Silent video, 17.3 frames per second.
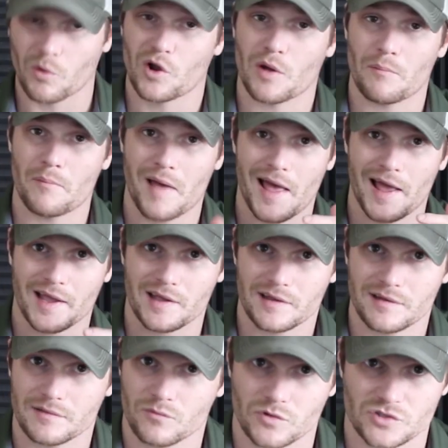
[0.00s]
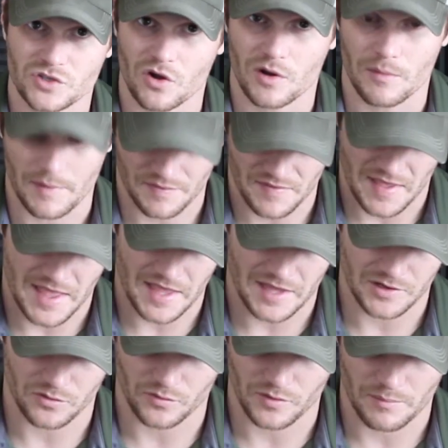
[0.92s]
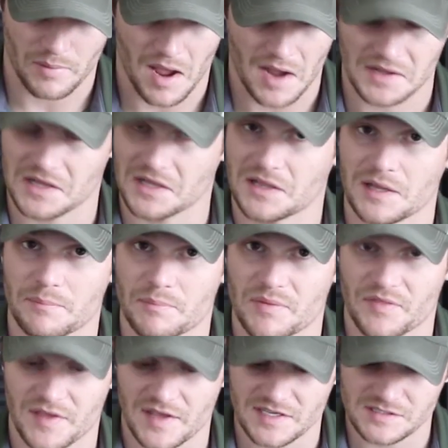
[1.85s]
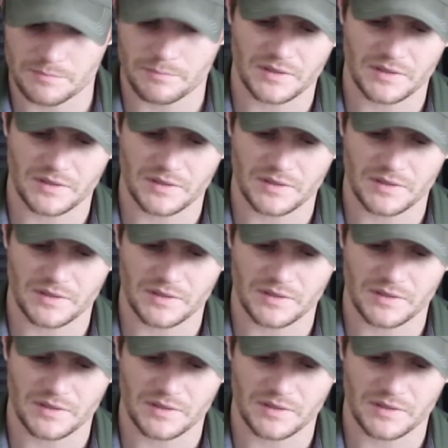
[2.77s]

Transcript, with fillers: we'll come back, we'll talk about the handle and the pocket clip and things,